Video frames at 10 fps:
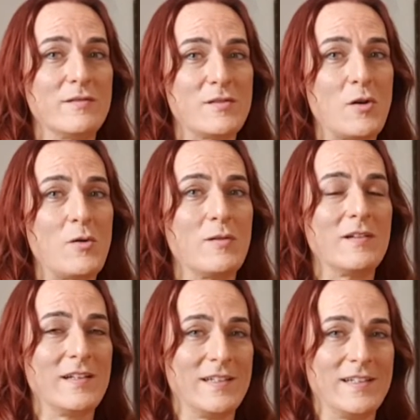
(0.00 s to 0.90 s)
so
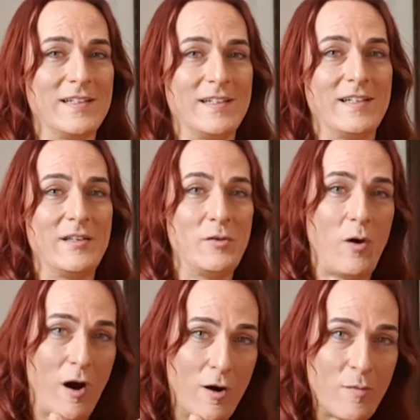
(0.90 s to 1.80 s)
you
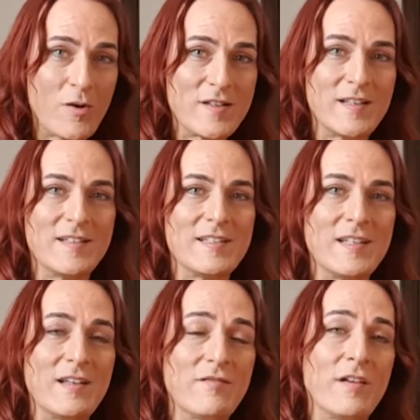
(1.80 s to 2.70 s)
are more
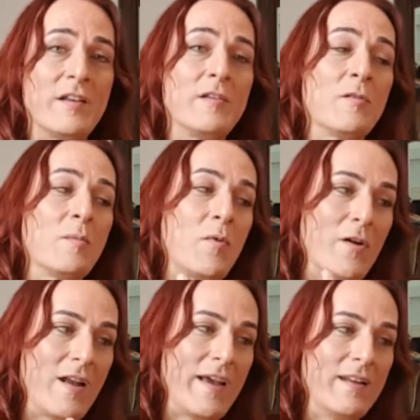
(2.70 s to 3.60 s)
sensitive and you're more
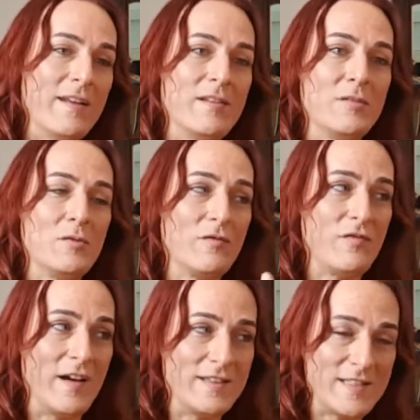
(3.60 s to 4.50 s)
likely to
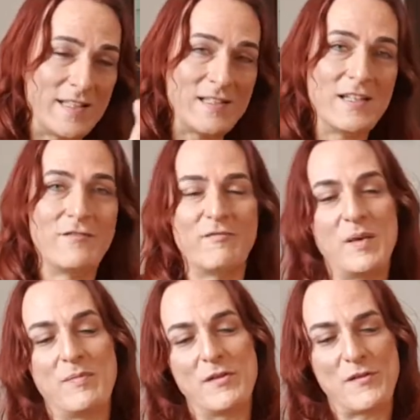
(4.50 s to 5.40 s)
find sensitive
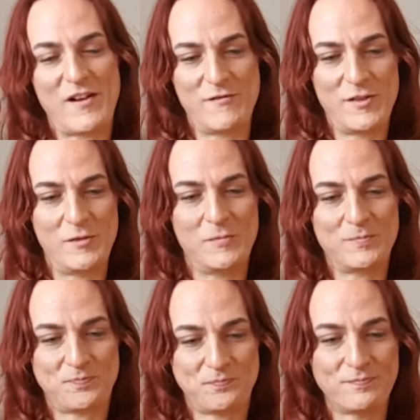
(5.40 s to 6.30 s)
people around you.
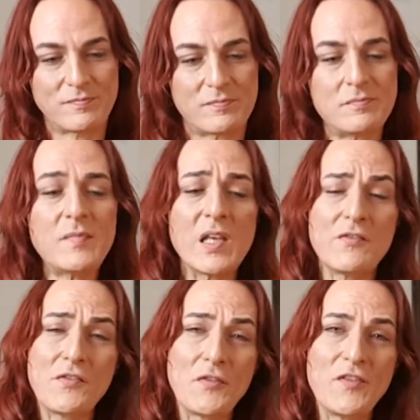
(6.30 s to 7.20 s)

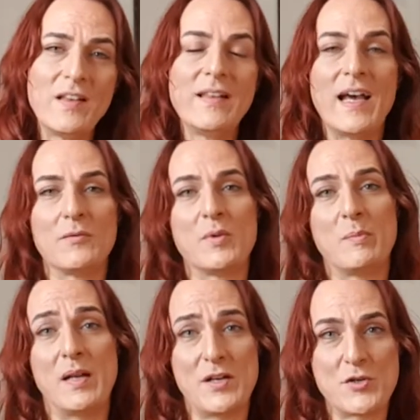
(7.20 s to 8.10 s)
If you feel that with
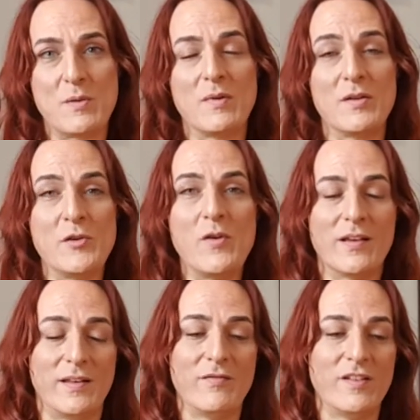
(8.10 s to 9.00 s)
pleasurable new
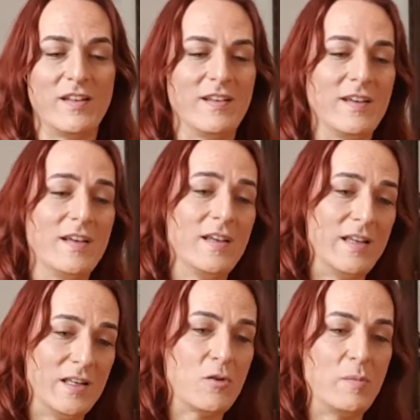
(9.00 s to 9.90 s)
activity,
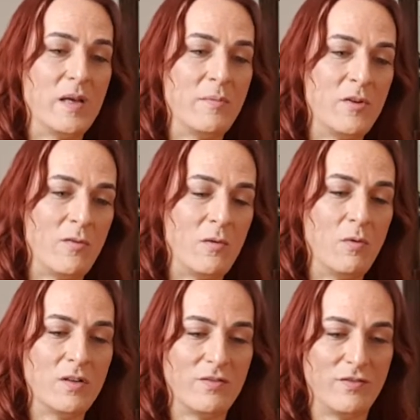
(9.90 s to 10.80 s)
it could be a
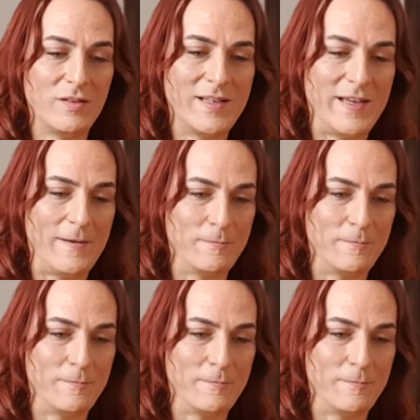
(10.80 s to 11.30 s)
wonderful day.